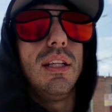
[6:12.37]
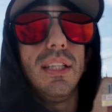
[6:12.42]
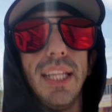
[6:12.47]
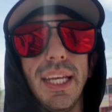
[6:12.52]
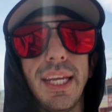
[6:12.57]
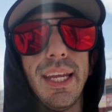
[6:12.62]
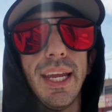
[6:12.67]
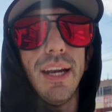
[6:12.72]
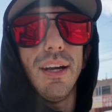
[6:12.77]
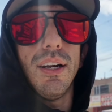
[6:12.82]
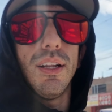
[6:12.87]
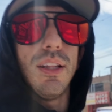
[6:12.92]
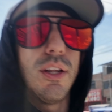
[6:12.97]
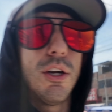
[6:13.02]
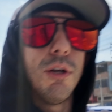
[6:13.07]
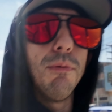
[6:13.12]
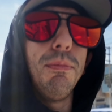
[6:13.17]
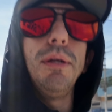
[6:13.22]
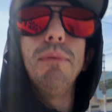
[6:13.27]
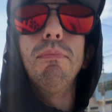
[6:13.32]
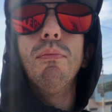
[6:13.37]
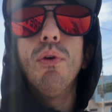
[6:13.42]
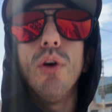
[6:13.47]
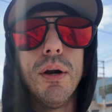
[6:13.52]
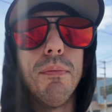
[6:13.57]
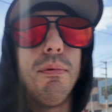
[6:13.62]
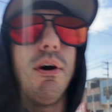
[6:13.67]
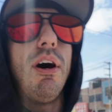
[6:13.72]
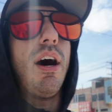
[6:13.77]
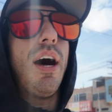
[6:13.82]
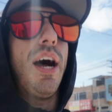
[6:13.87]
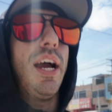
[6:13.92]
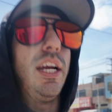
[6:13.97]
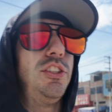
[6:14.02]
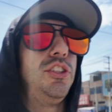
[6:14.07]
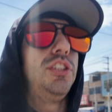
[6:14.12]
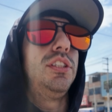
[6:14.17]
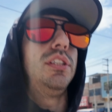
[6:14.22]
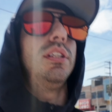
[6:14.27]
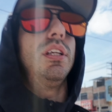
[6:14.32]
they care a little bit more about
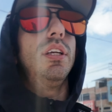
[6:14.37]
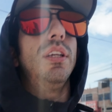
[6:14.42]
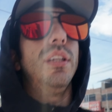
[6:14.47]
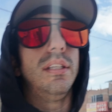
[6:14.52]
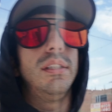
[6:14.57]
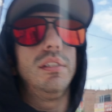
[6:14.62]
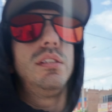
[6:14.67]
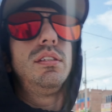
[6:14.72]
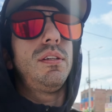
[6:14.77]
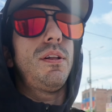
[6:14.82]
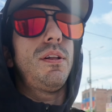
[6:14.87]
hygiene than